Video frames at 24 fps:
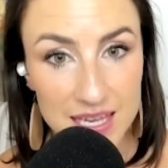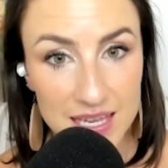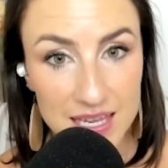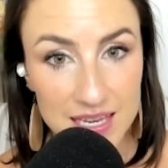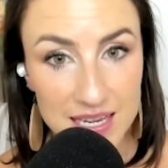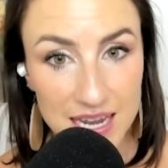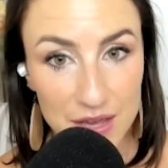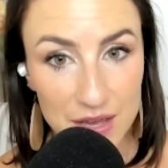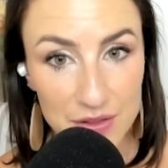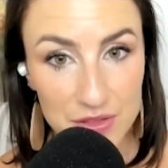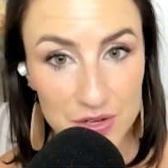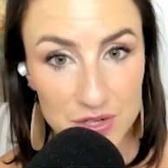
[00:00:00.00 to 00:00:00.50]

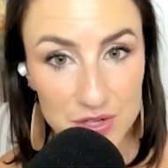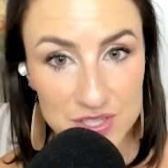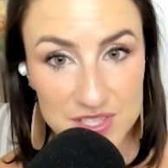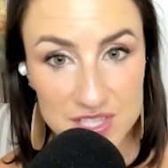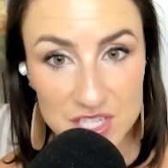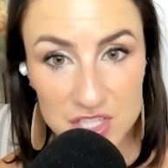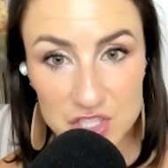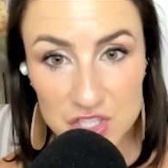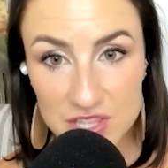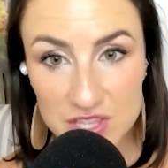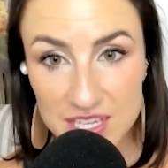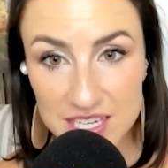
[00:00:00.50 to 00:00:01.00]
Now, there is
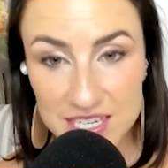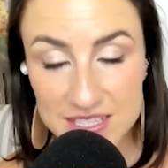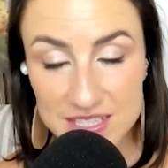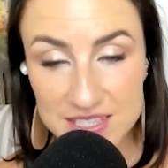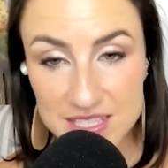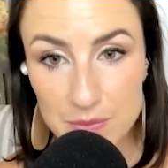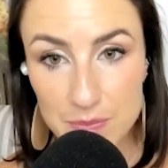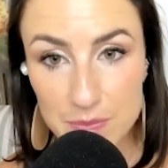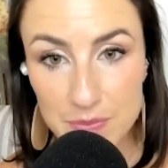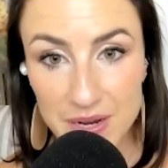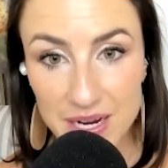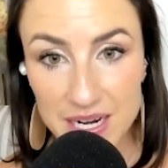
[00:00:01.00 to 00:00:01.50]
such a thing as
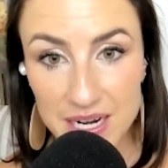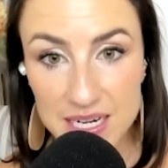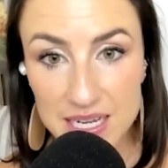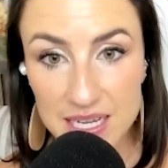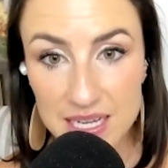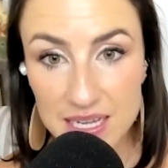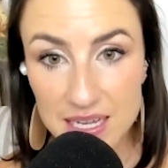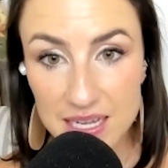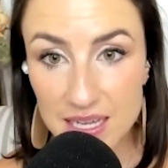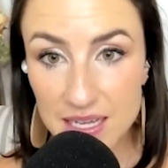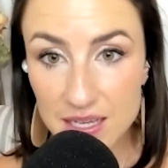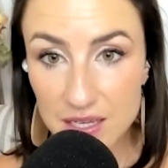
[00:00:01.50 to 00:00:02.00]

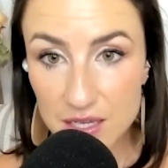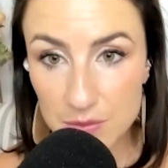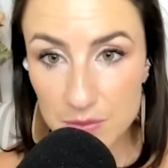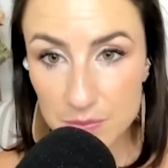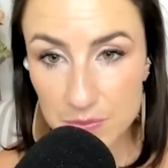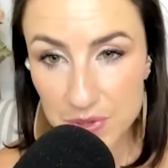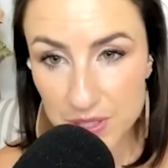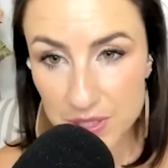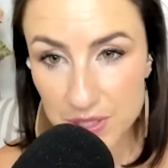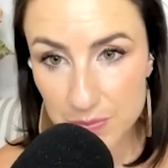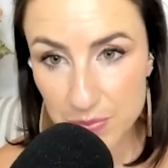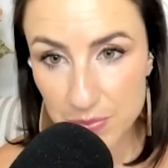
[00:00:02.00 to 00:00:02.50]
combining
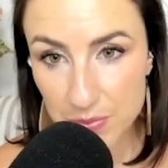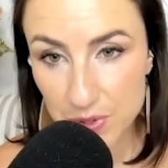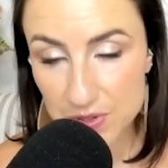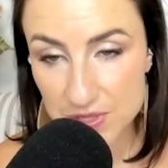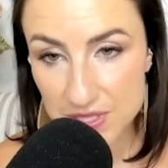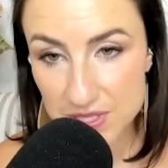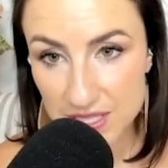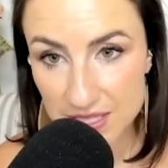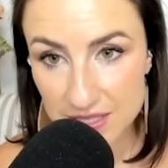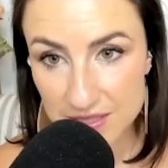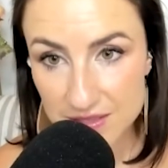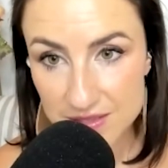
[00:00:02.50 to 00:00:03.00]
incomplete
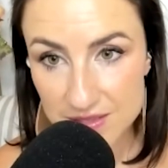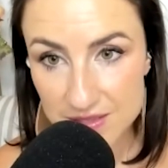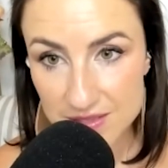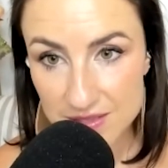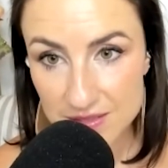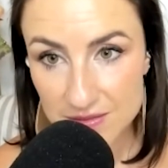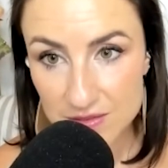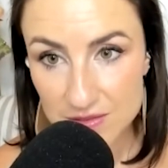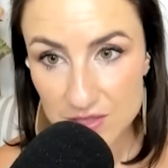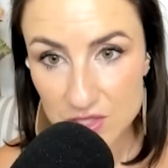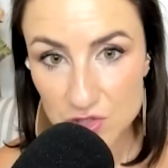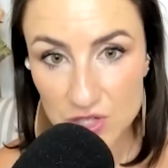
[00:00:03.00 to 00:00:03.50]
proteins,
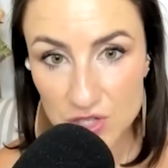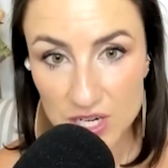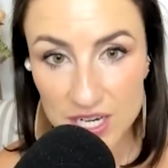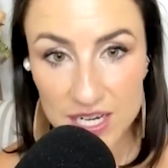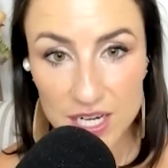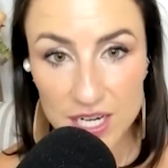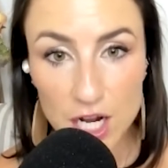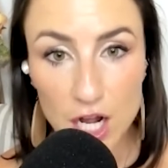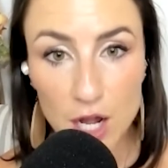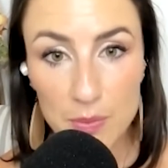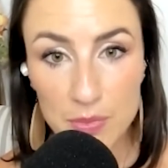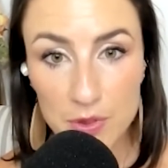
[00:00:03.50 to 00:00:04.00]
to try to
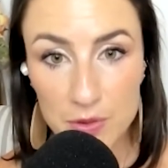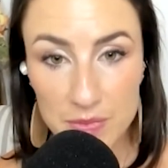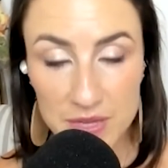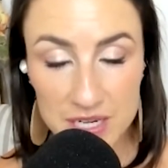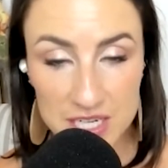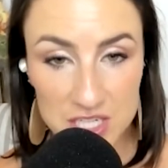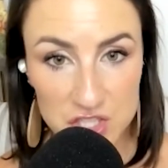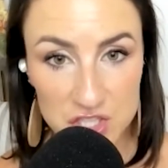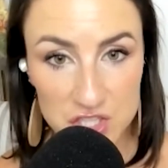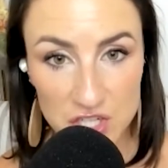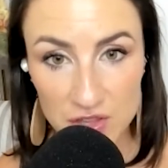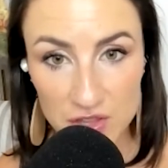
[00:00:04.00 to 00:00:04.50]
complement
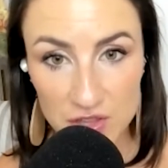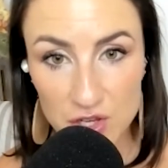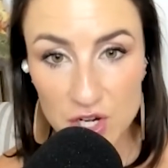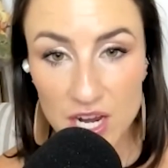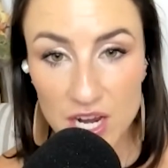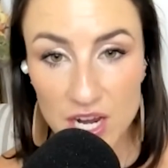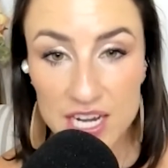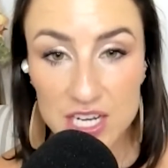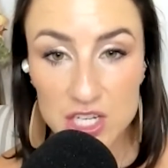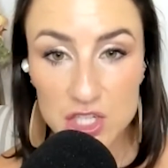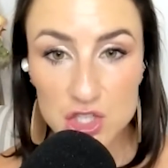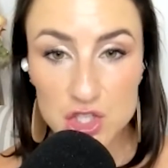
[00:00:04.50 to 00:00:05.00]
each other
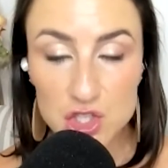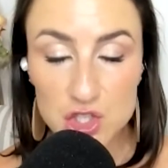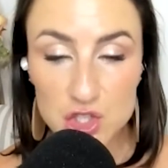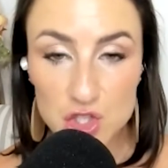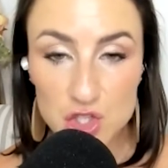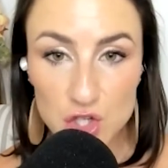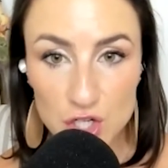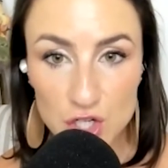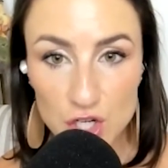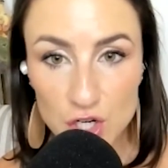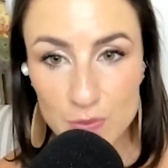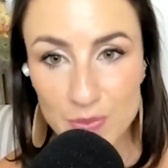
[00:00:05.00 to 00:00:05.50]
and
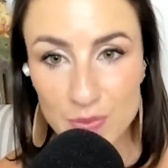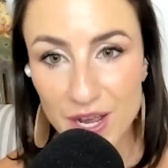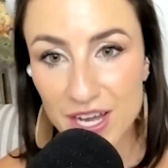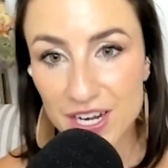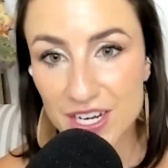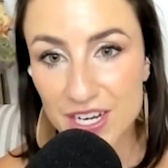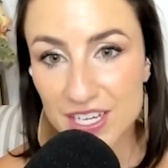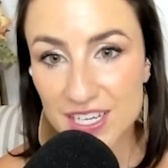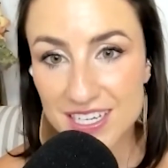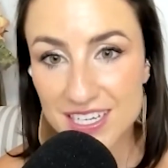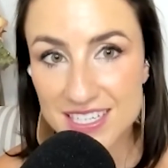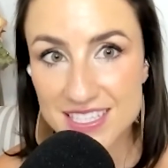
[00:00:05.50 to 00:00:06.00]
ensure your
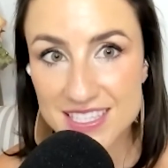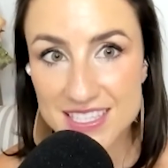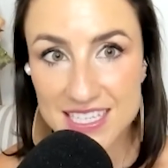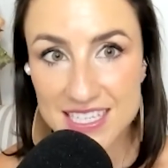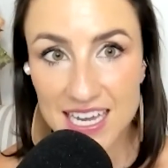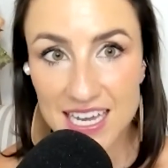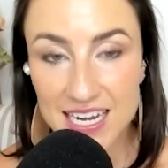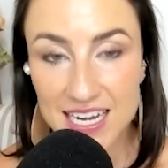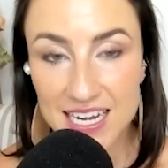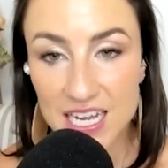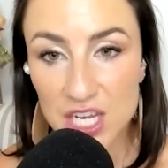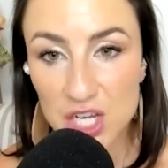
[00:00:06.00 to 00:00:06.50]
body is
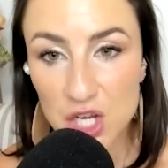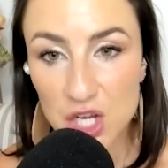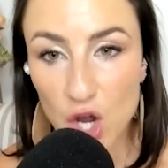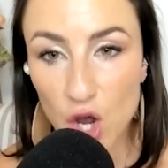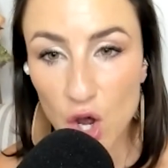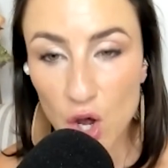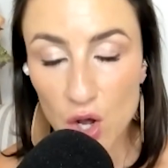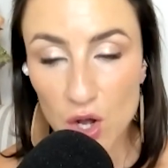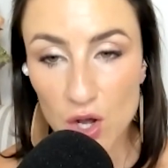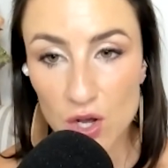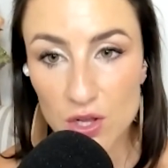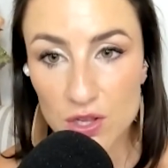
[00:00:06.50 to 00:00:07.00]
getting
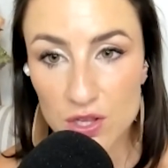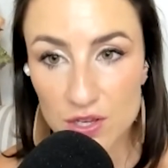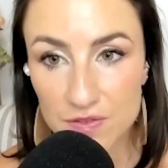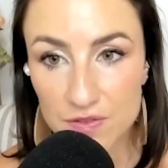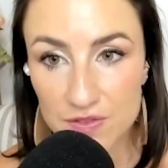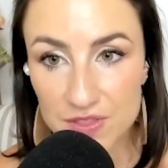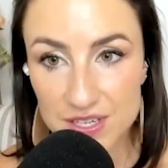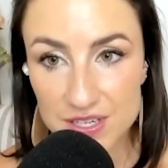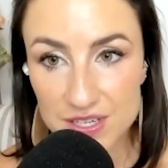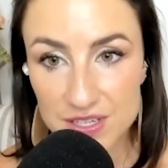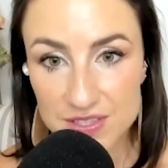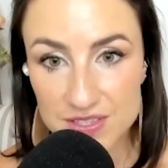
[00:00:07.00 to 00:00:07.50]
all of
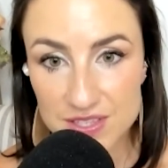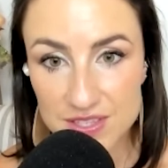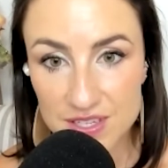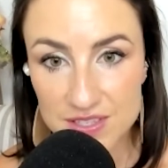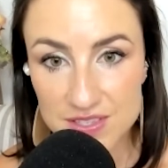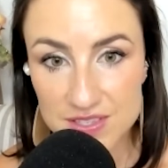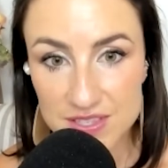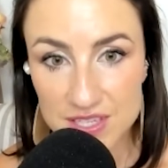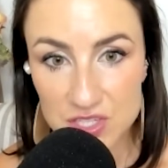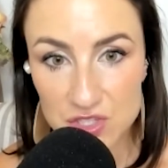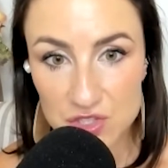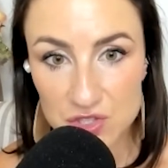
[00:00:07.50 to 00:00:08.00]
these
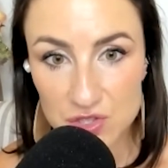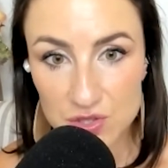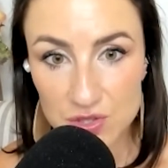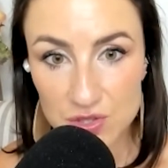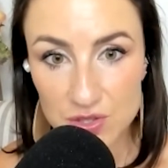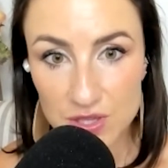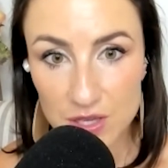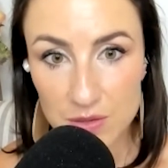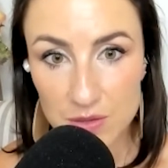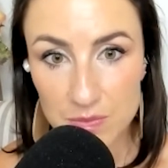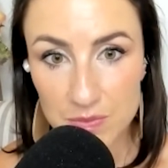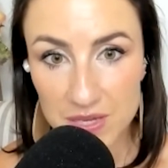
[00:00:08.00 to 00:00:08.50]

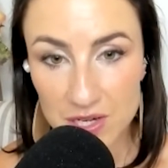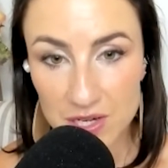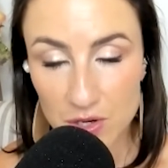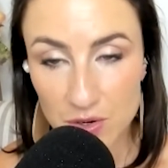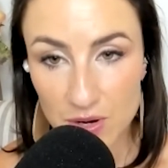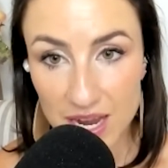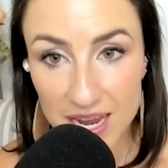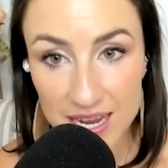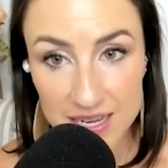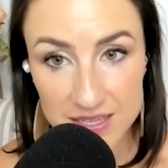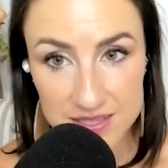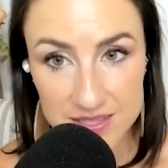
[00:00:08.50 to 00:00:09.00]
essential amino
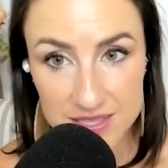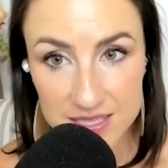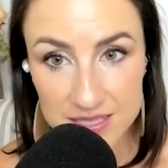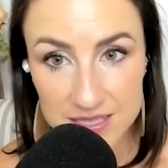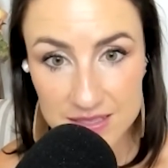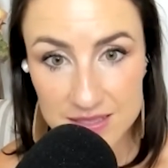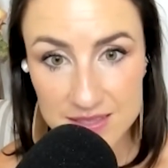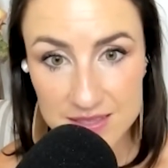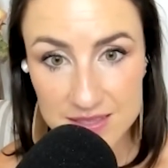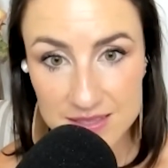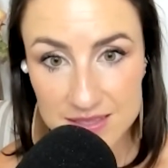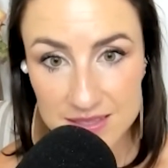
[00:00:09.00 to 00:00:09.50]

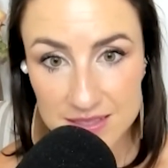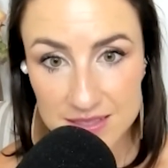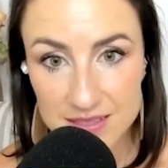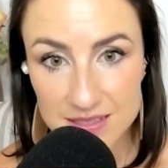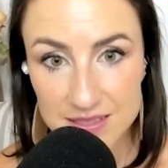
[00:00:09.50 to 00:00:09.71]
acids.